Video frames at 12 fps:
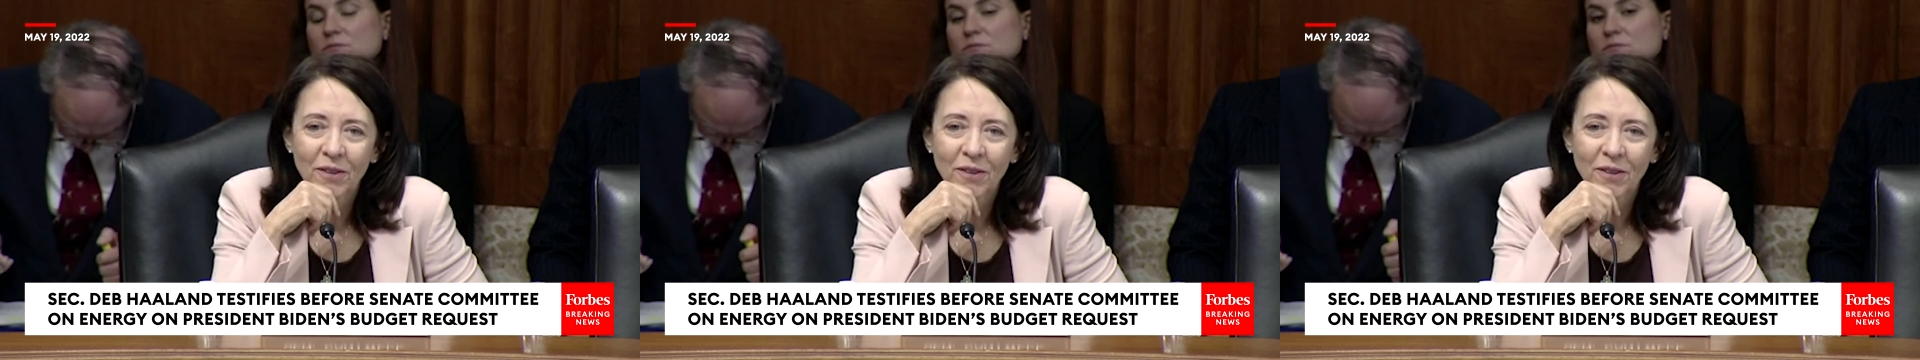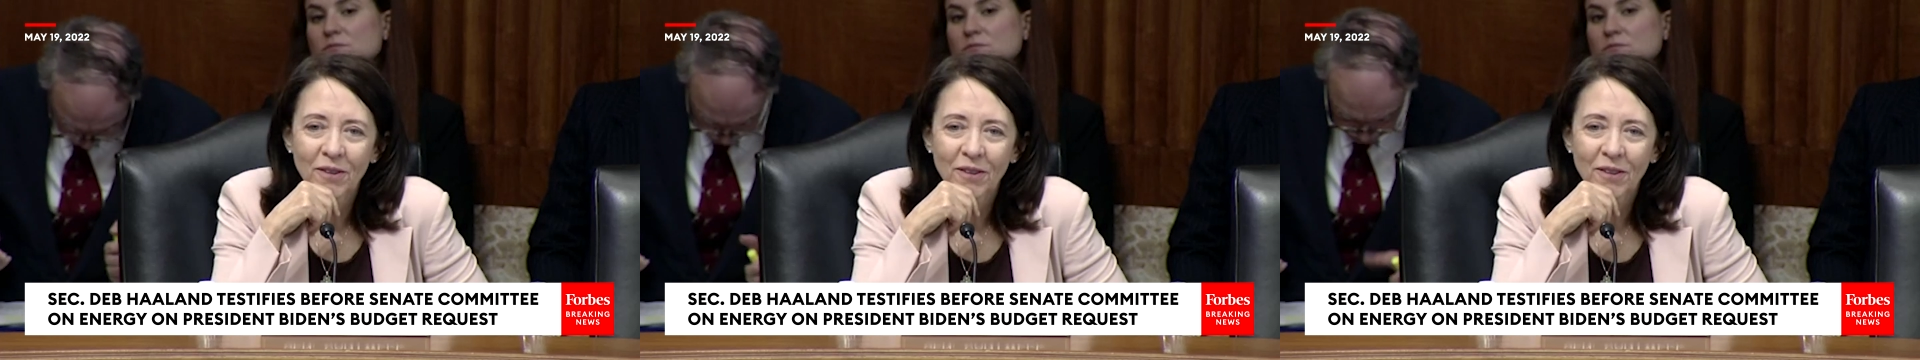
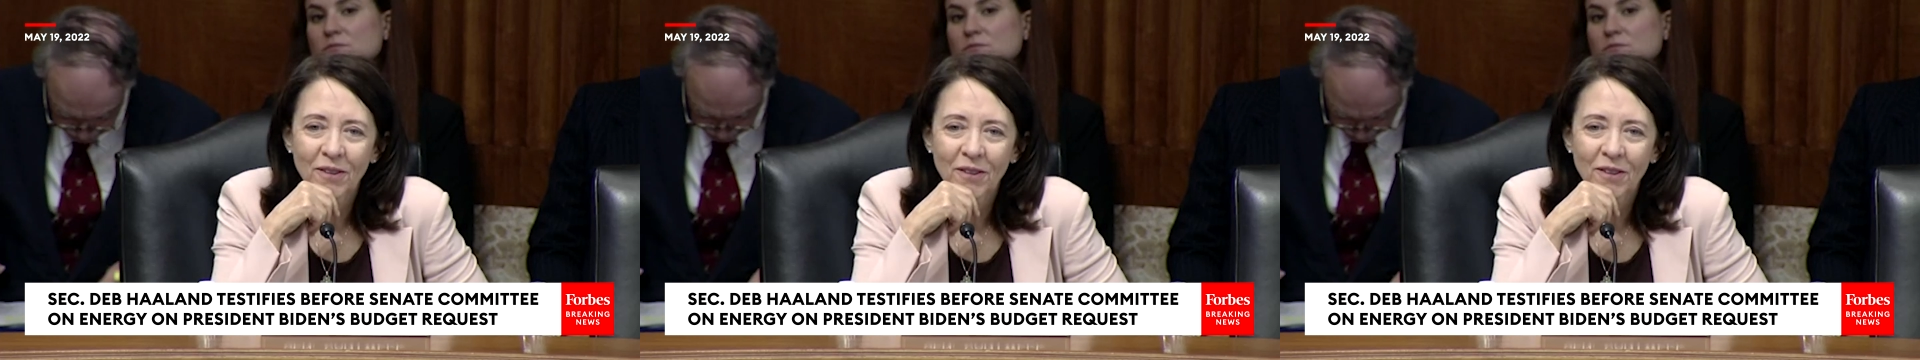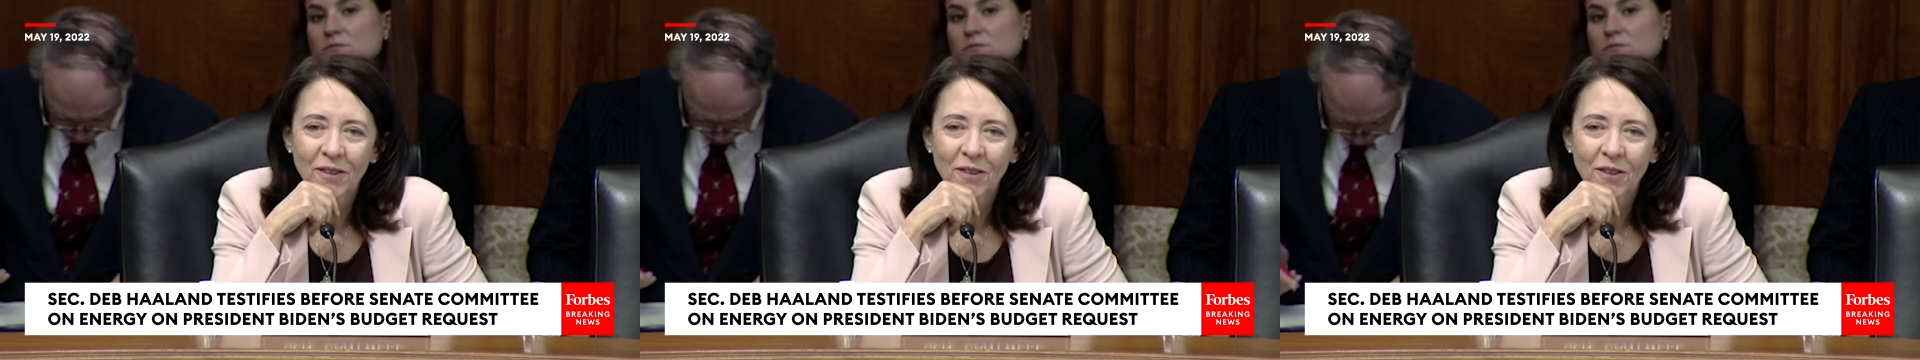
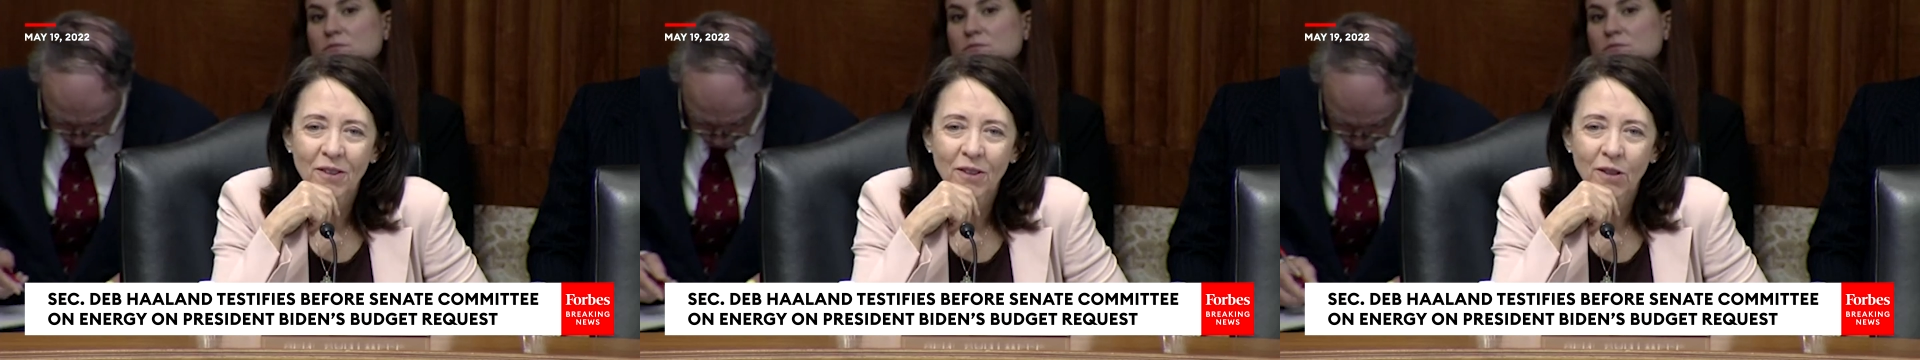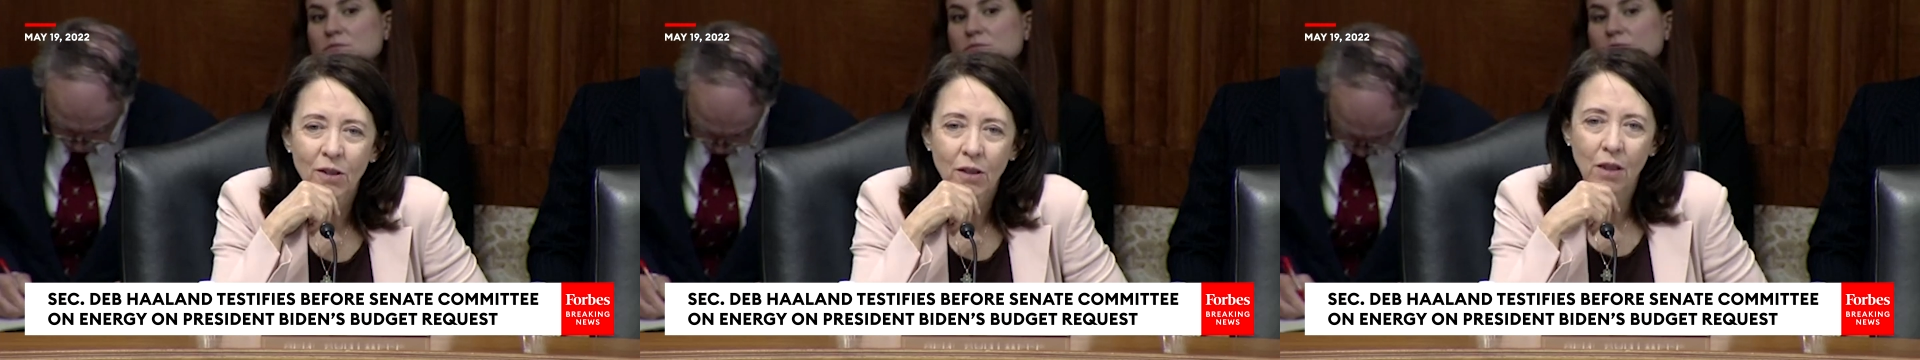
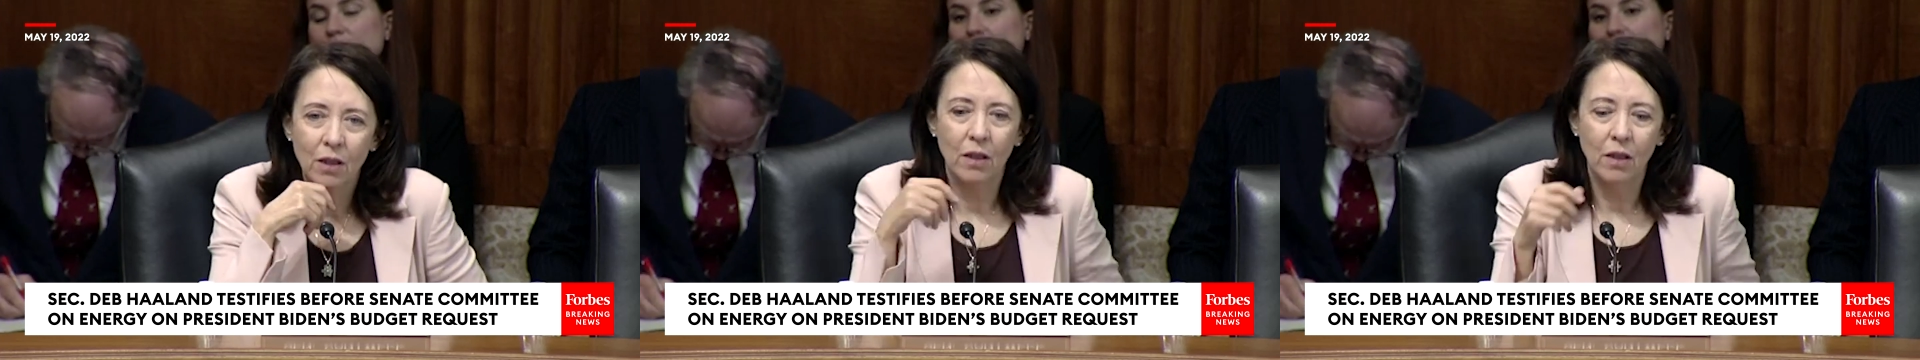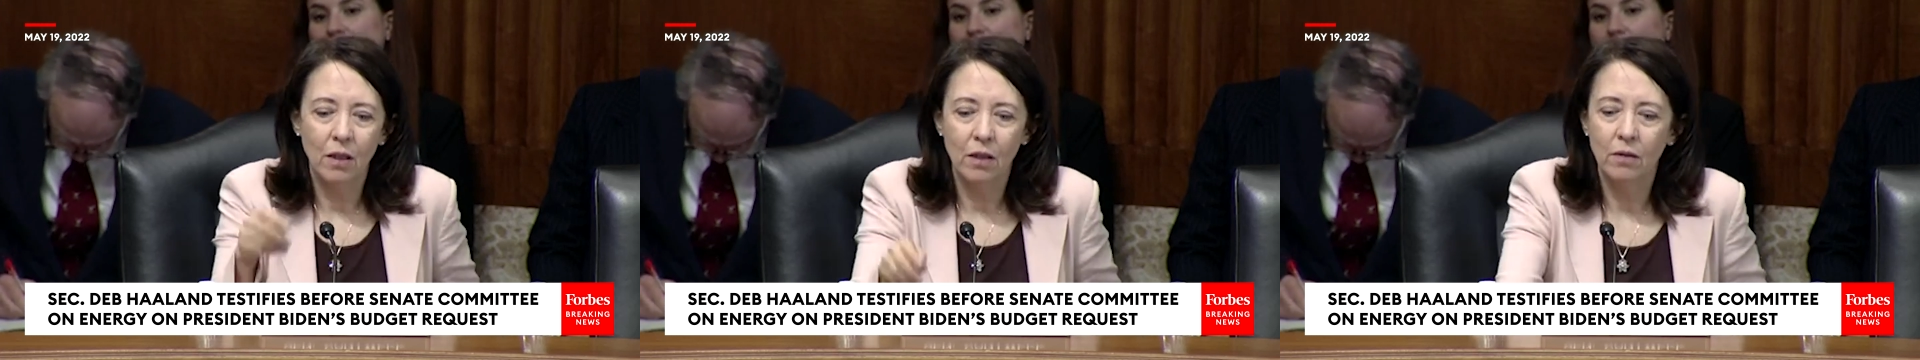
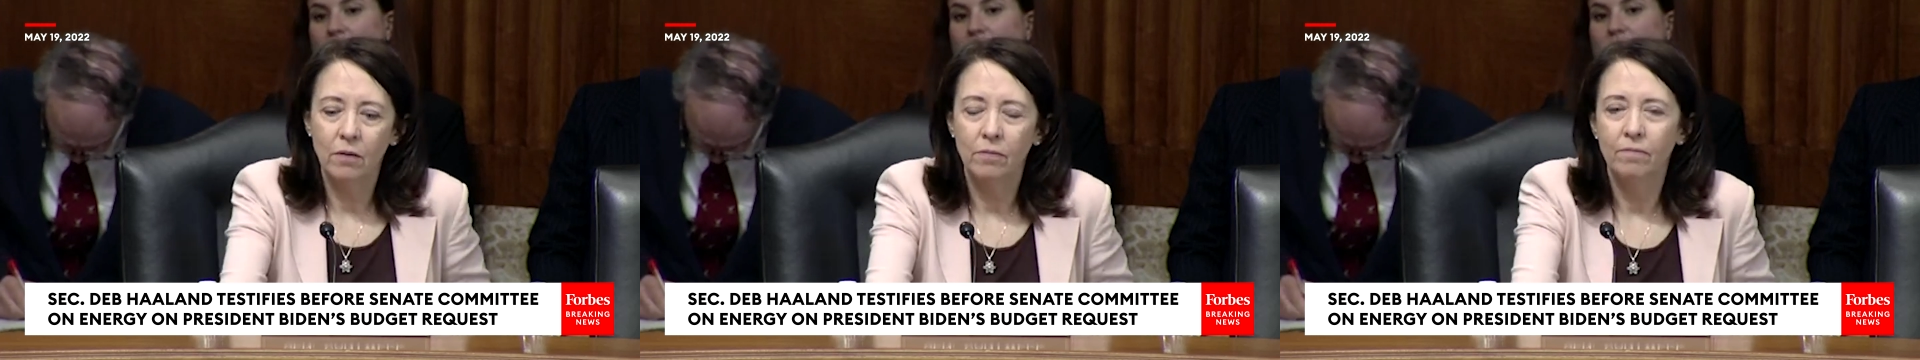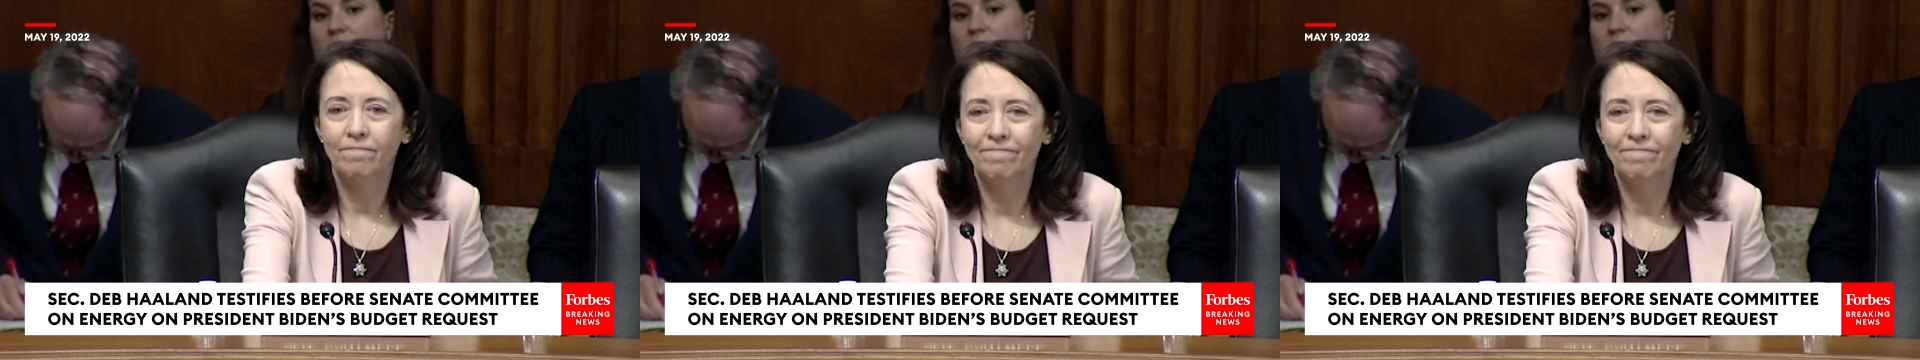Nothing is said.